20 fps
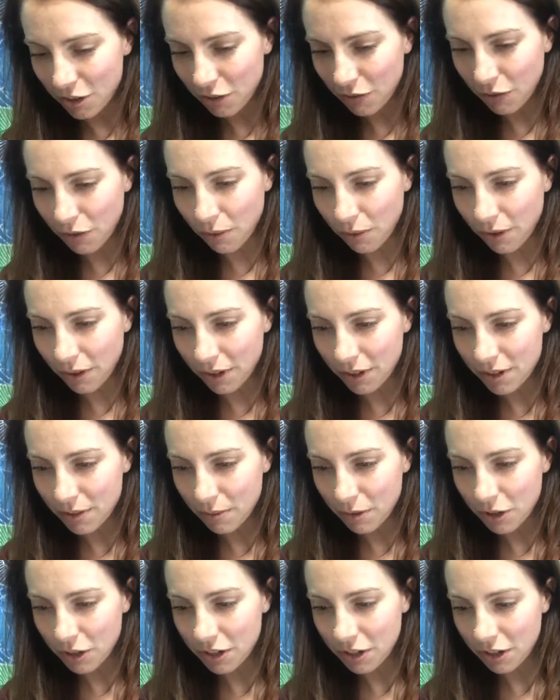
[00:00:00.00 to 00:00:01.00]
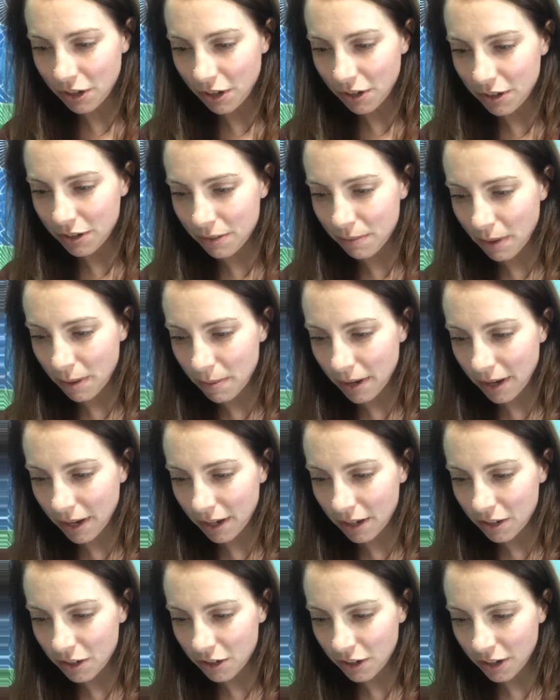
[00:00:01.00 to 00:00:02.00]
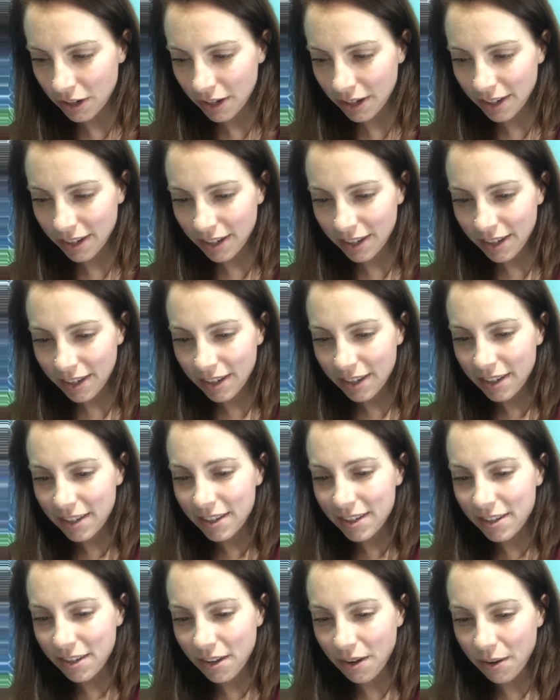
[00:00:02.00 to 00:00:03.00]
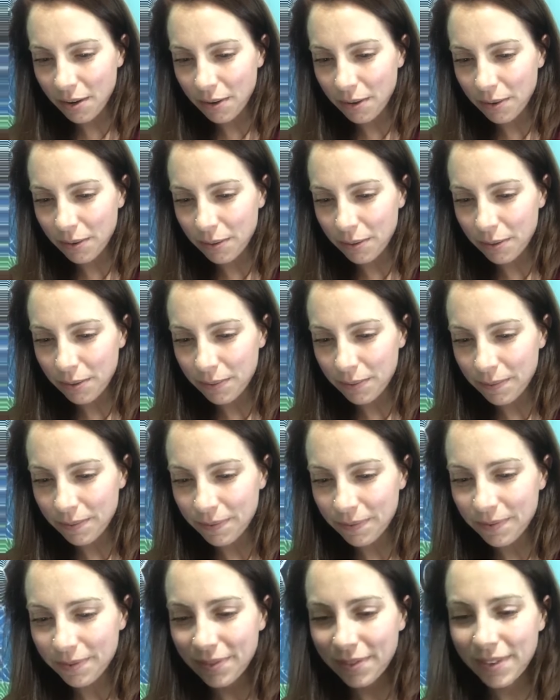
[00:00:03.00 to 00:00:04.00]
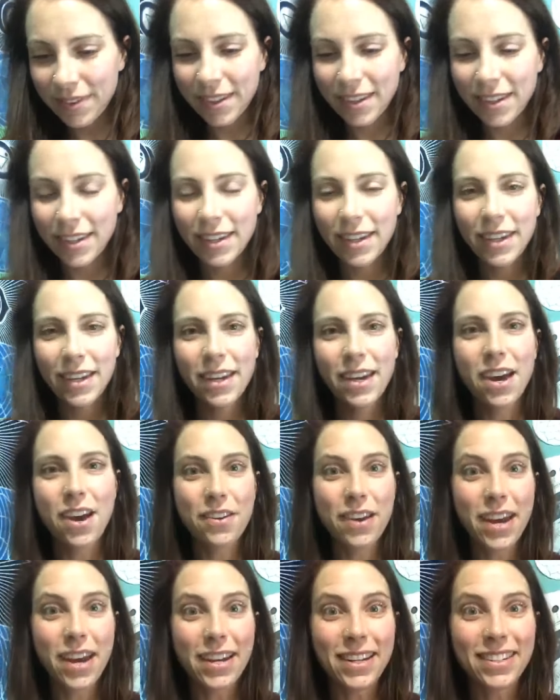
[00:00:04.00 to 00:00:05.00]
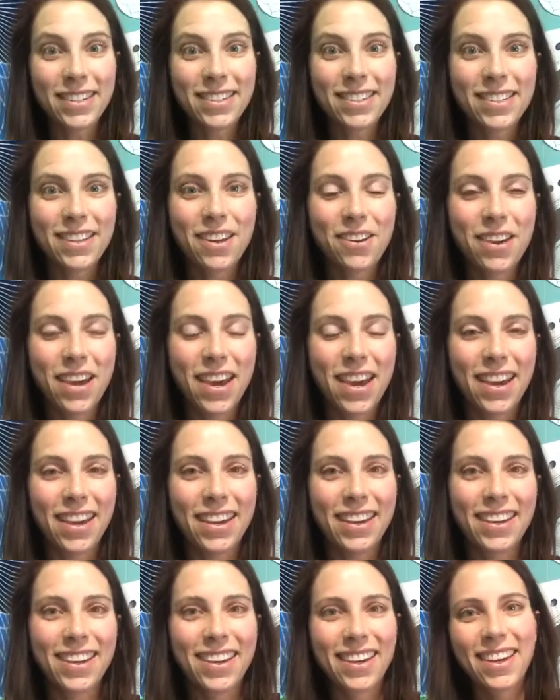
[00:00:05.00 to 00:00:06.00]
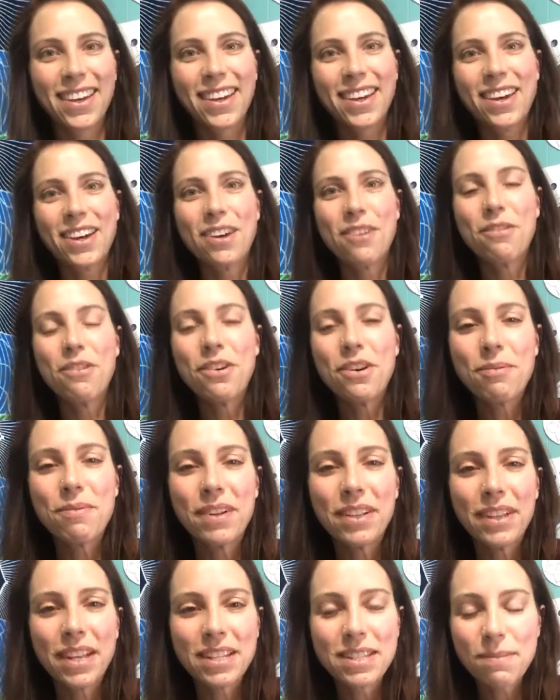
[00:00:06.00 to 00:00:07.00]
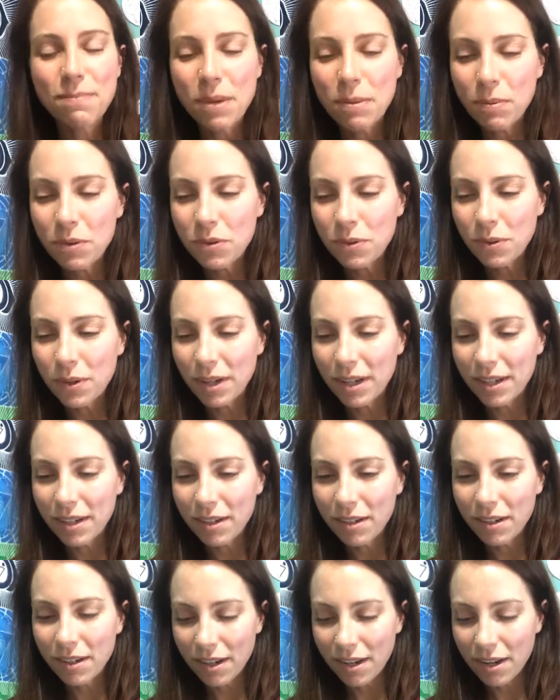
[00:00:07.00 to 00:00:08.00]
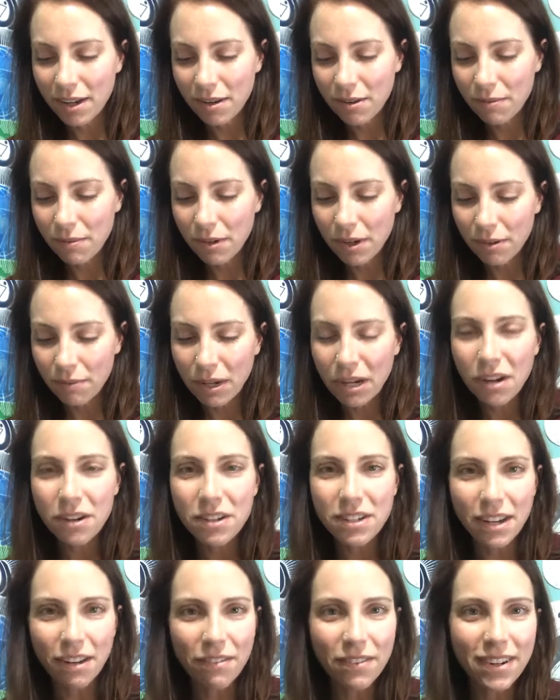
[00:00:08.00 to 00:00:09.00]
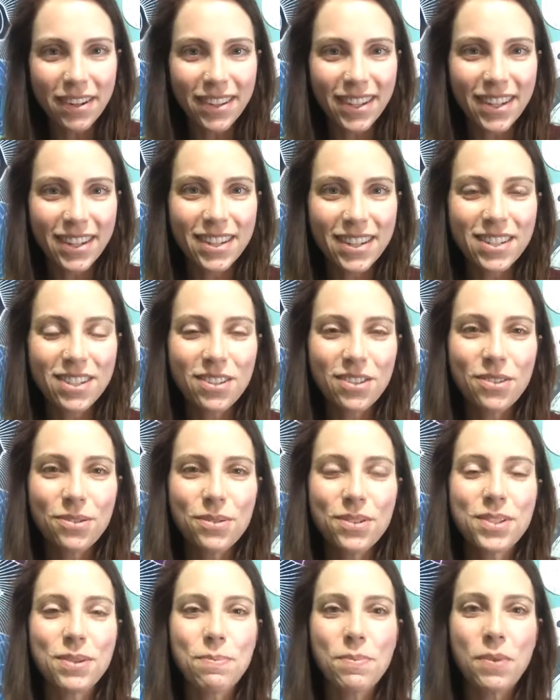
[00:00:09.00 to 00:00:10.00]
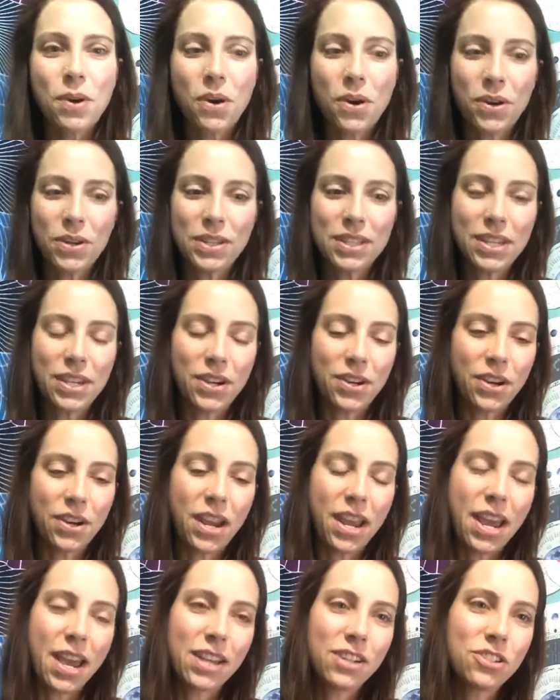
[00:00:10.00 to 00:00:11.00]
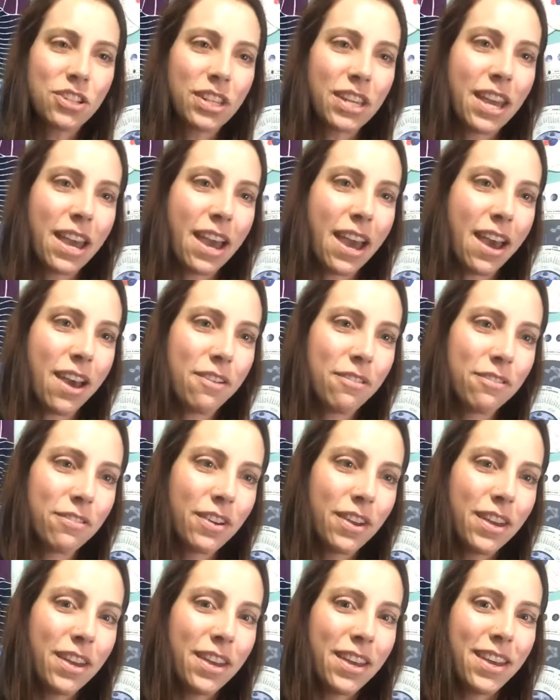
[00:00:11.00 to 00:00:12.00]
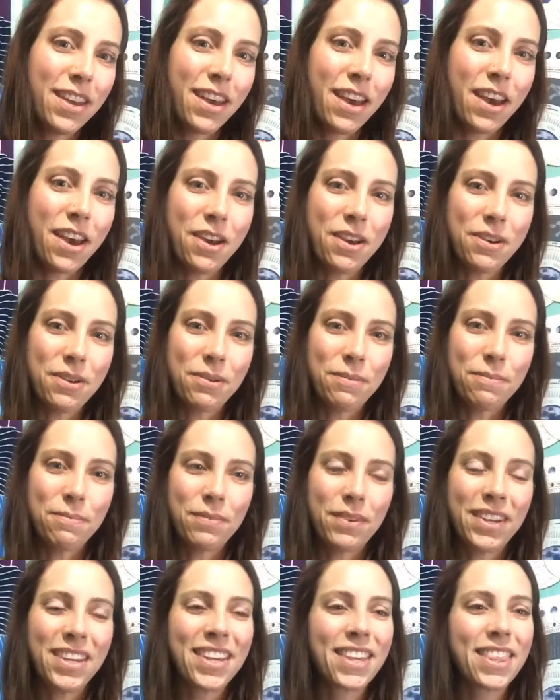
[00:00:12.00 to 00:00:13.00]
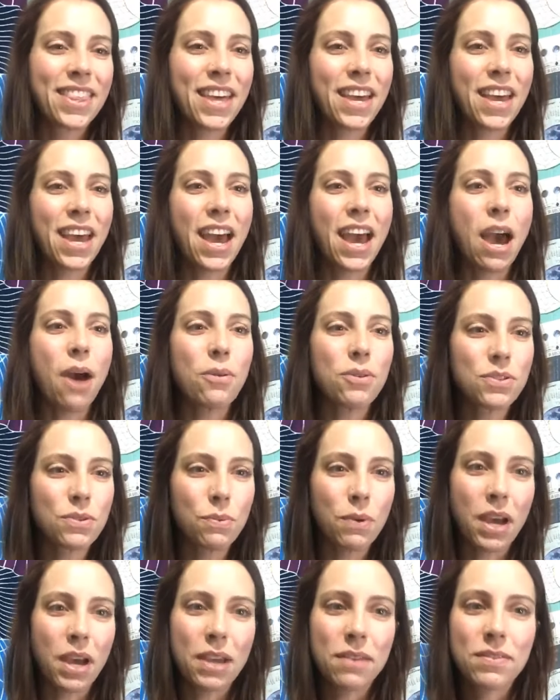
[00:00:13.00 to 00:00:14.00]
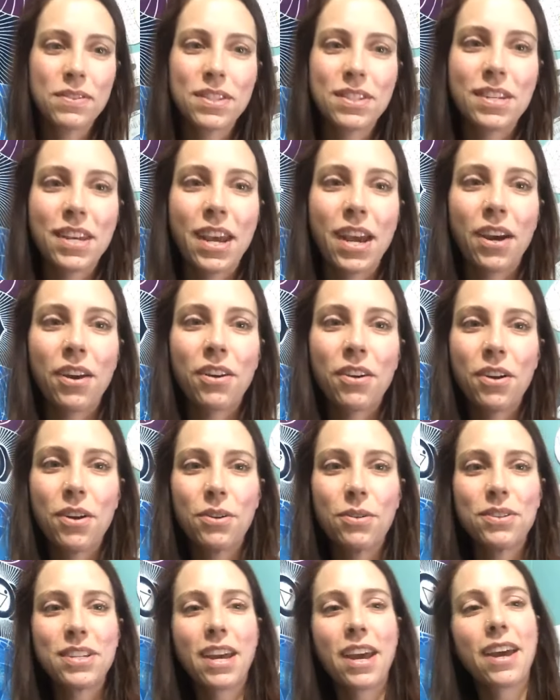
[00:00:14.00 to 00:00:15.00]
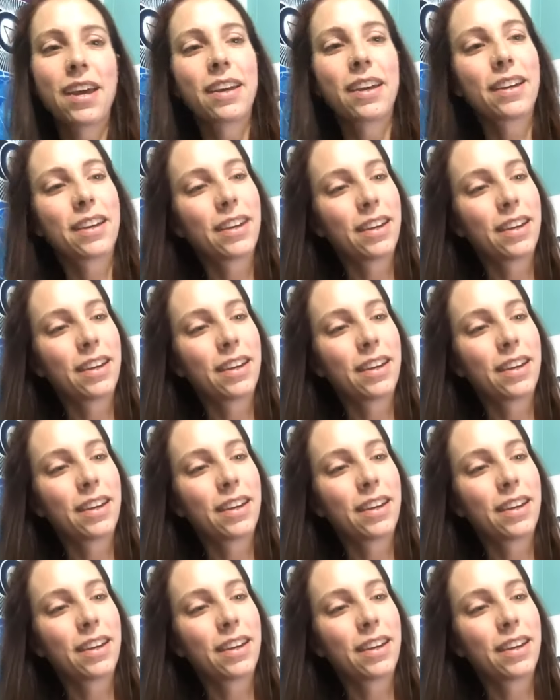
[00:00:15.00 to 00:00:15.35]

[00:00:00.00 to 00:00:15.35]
course, we should share it to my page. So, all right. Okay. Well, I'm going to let some people join. We are definitely going to do some cards here. I actually have the Housewife's Tarot deck.